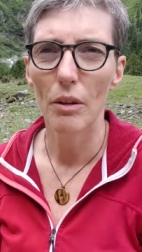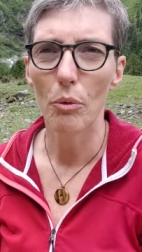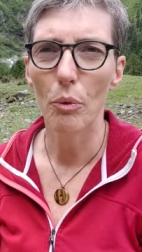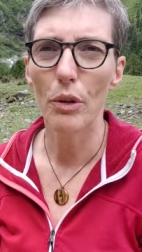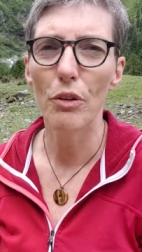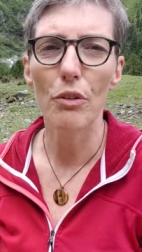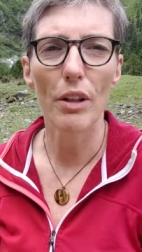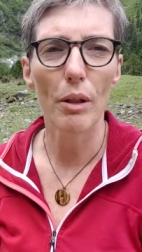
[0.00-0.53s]

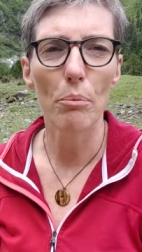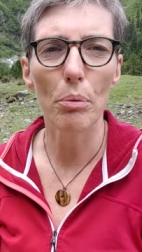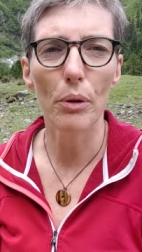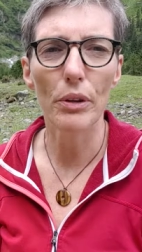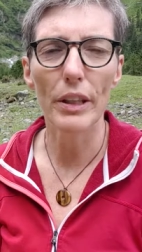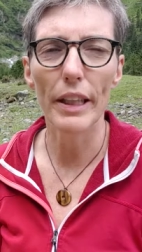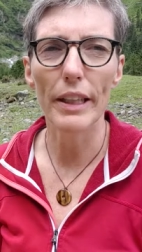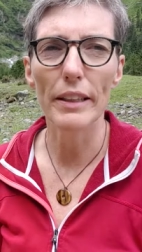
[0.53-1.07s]
with your
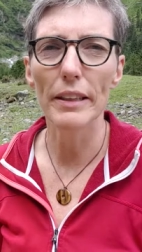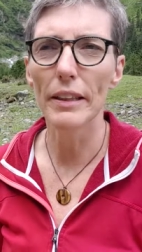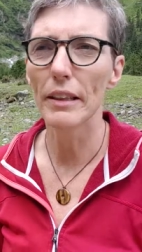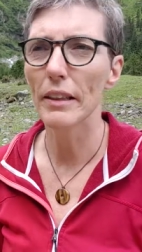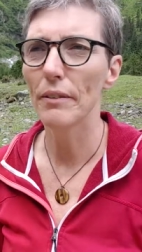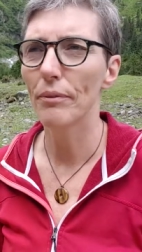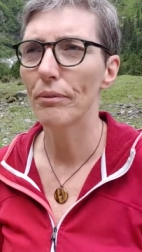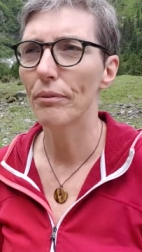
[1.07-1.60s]
employees,
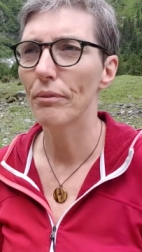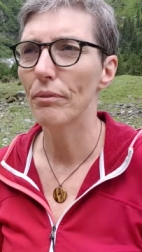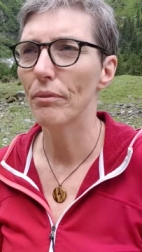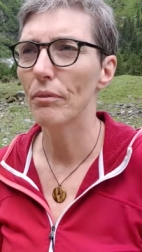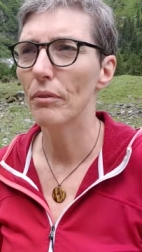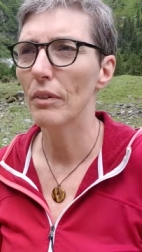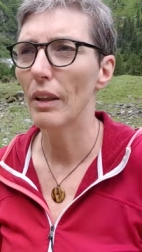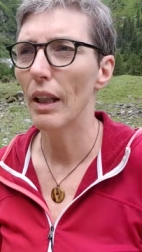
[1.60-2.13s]

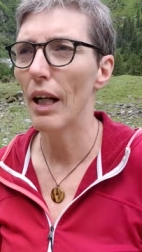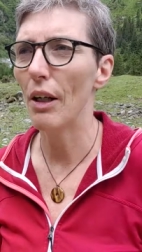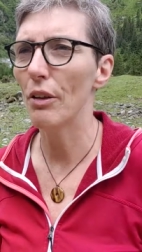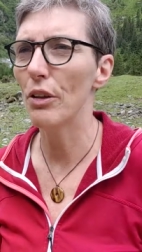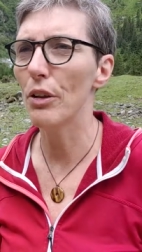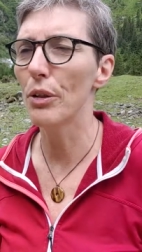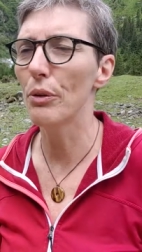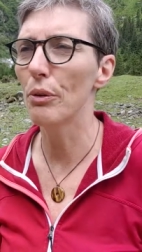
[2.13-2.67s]
how
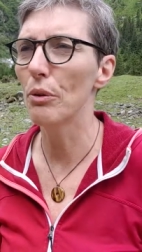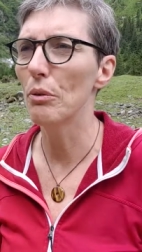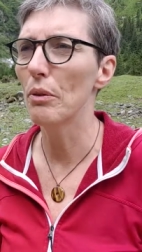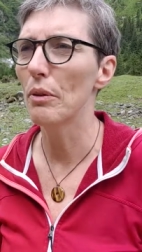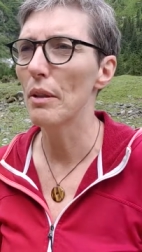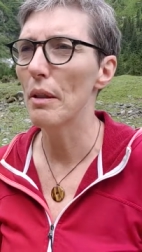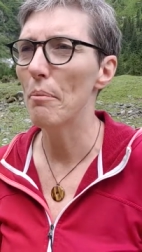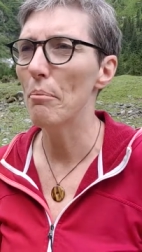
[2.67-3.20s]
you
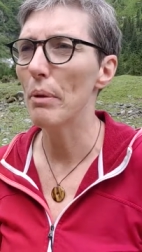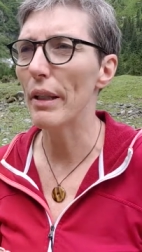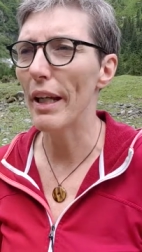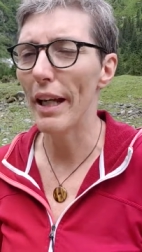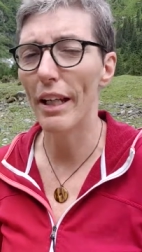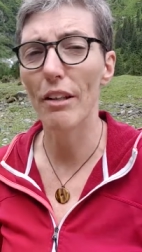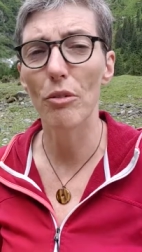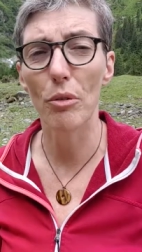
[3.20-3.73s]

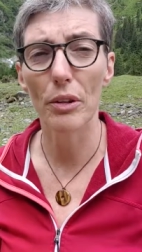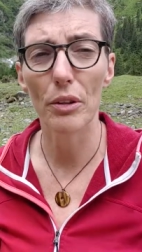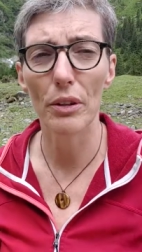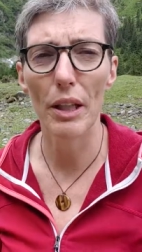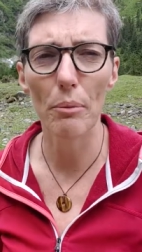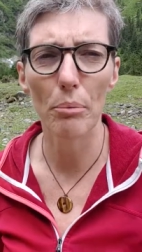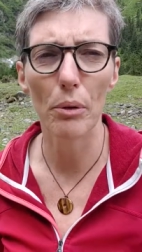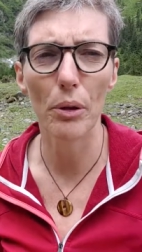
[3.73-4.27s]
behave with your
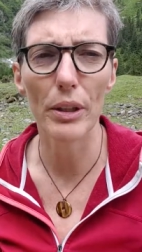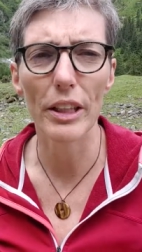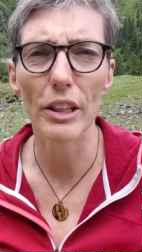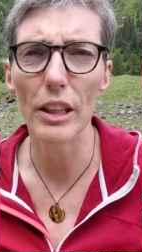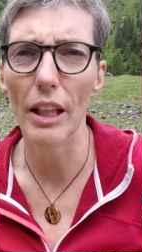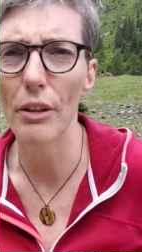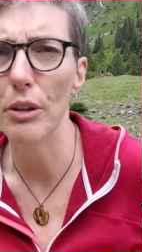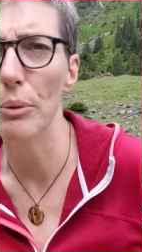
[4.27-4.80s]
employees,
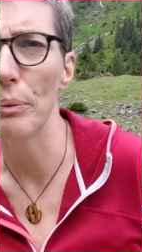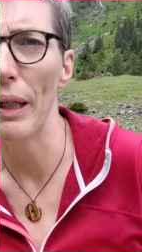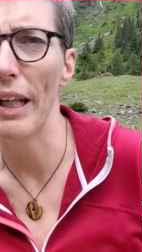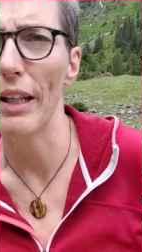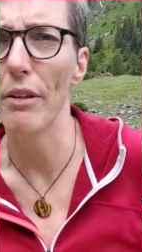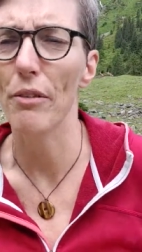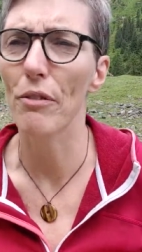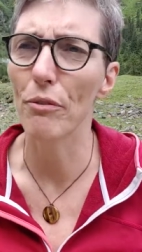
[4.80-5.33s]
how you
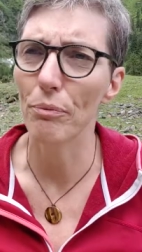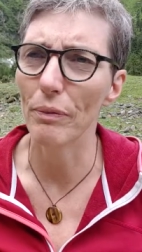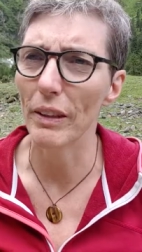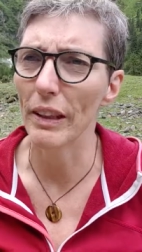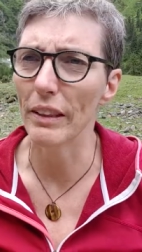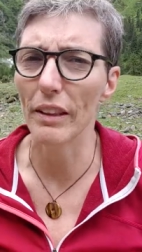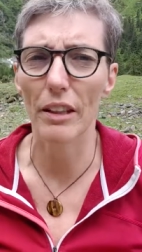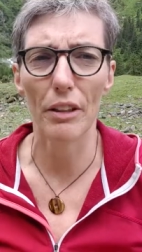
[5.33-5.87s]
behave
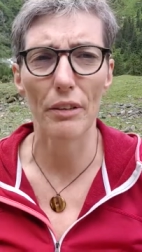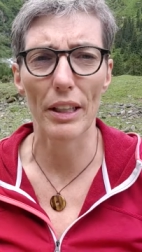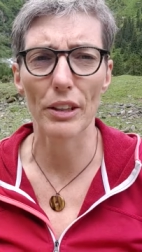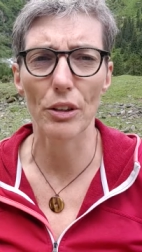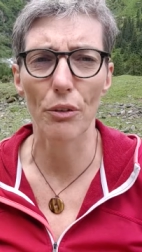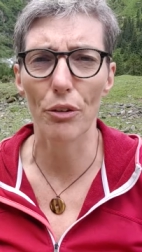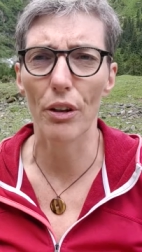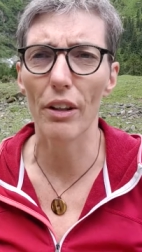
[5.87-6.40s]
in the direction
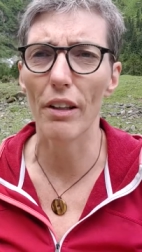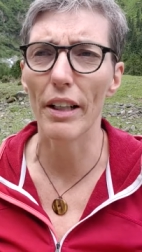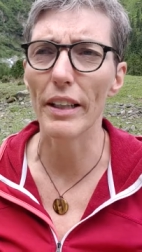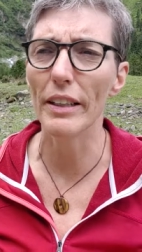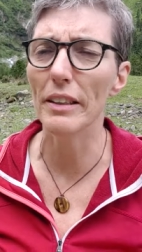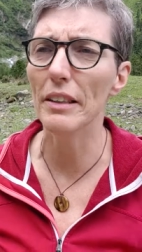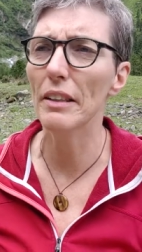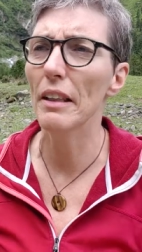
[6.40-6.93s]
of your
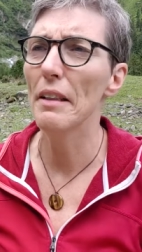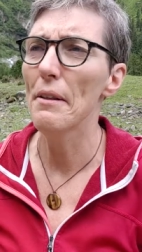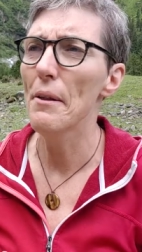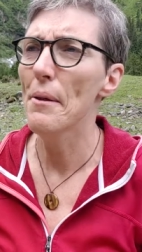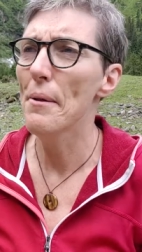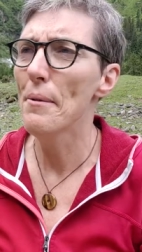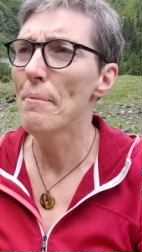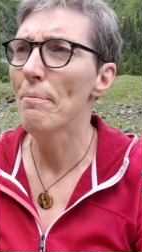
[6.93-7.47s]
clients,
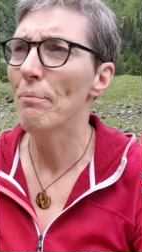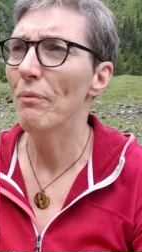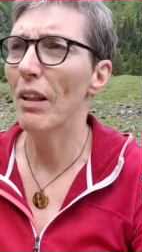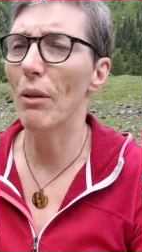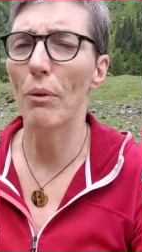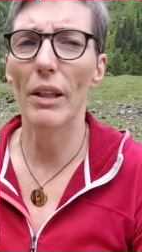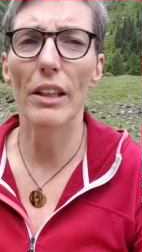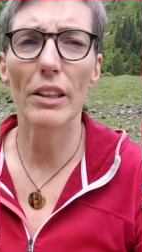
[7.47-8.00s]

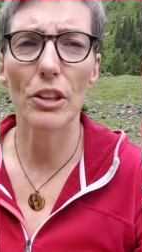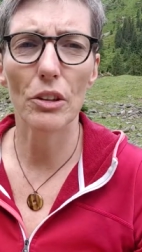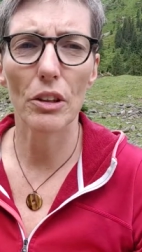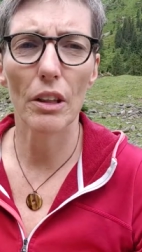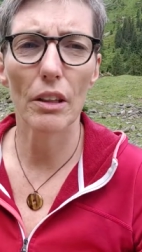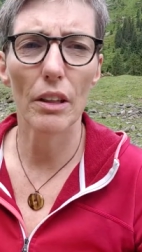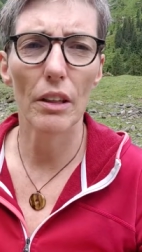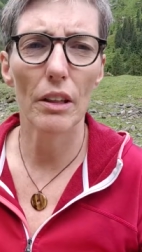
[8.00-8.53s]
and when it's
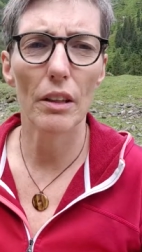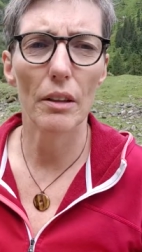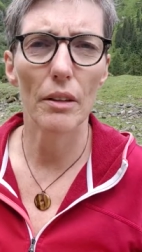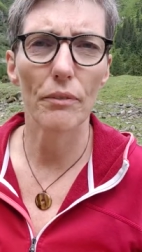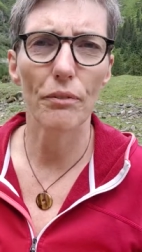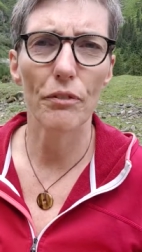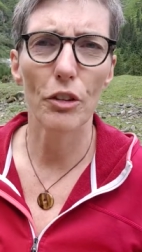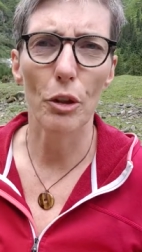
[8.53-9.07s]

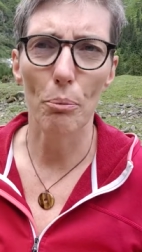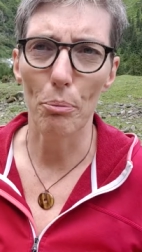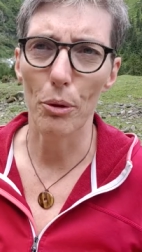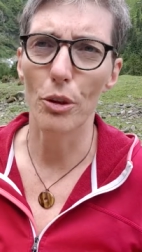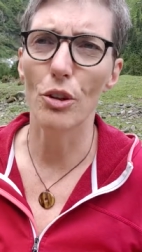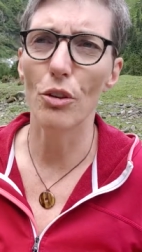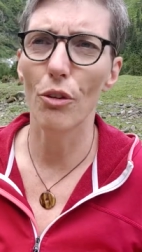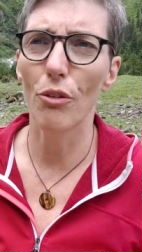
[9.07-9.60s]
your
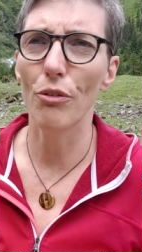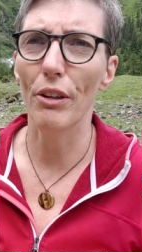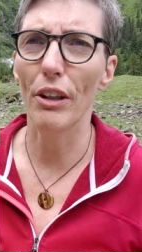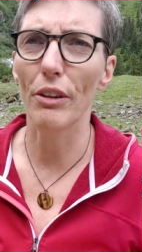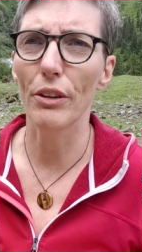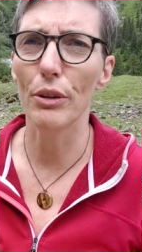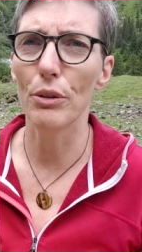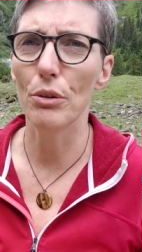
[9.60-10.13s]
personal
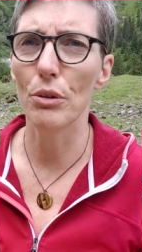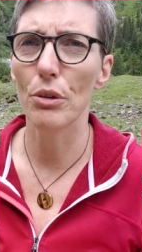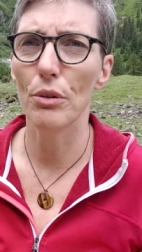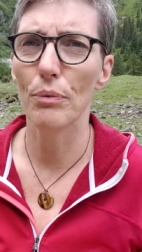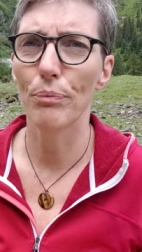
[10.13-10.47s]
values,